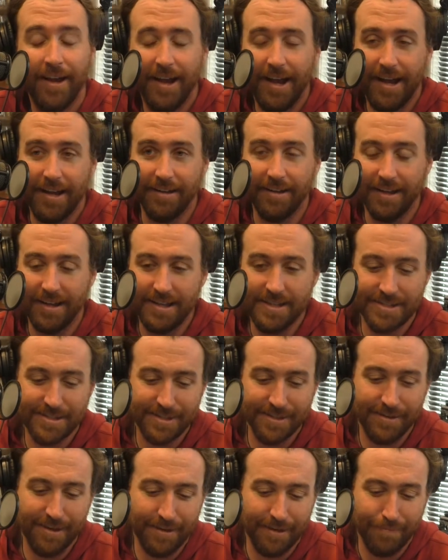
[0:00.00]
And, like,
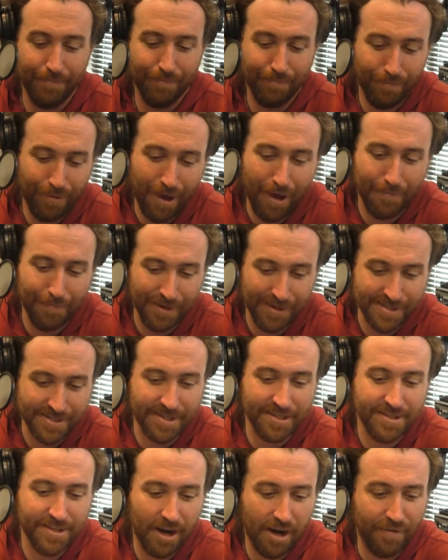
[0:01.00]
he's uh, popping his
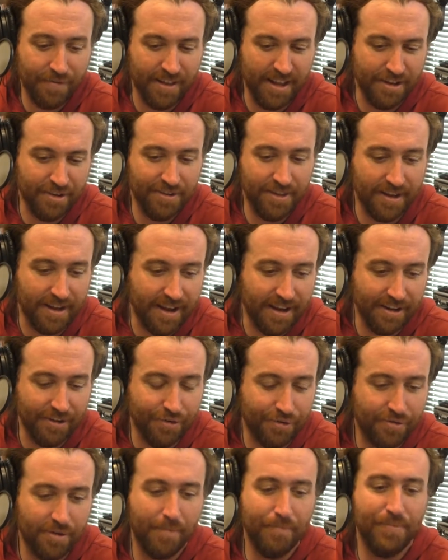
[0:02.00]
guitar for that, like, kind of
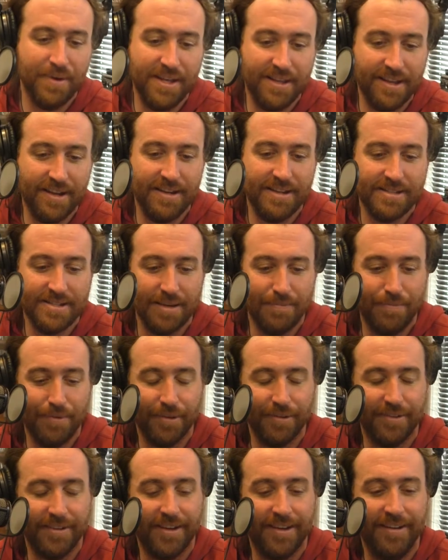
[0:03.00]
drum beat that he's got
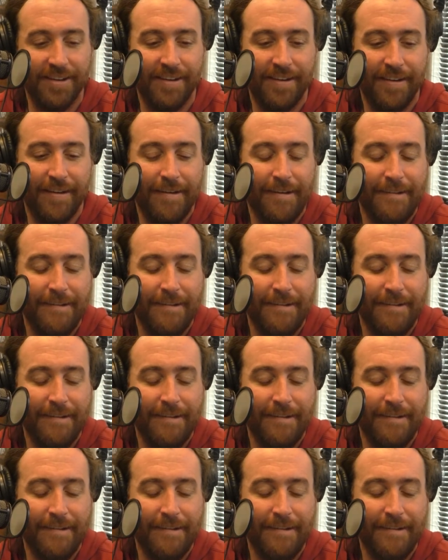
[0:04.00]
built in. Yep.